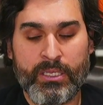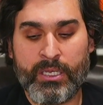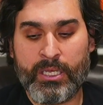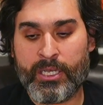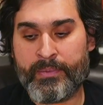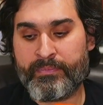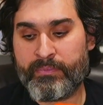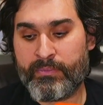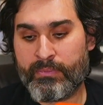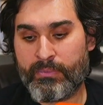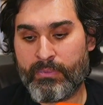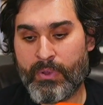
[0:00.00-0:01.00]

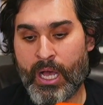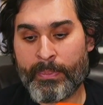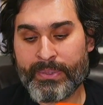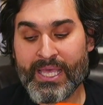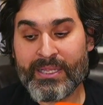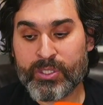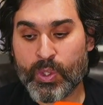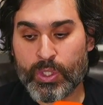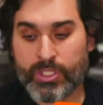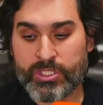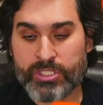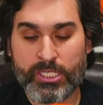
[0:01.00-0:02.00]
RPL
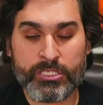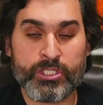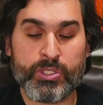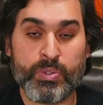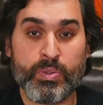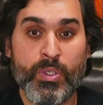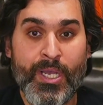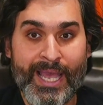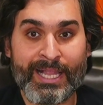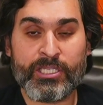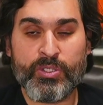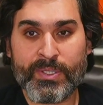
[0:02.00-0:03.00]
tokens into
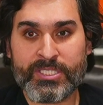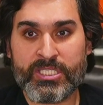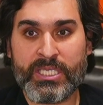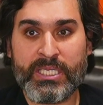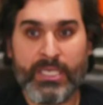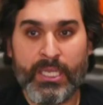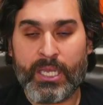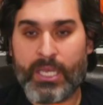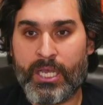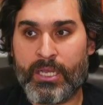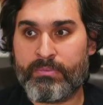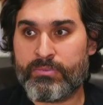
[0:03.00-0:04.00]
LUSD,
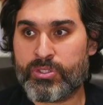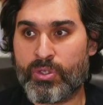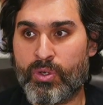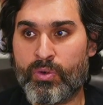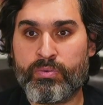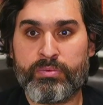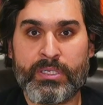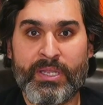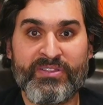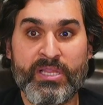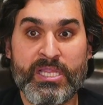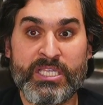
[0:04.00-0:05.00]
so
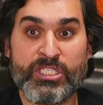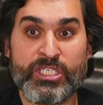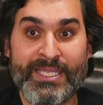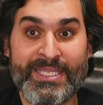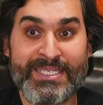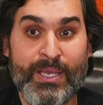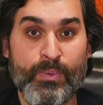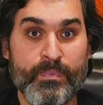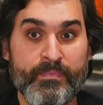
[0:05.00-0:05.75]
definitely check this out.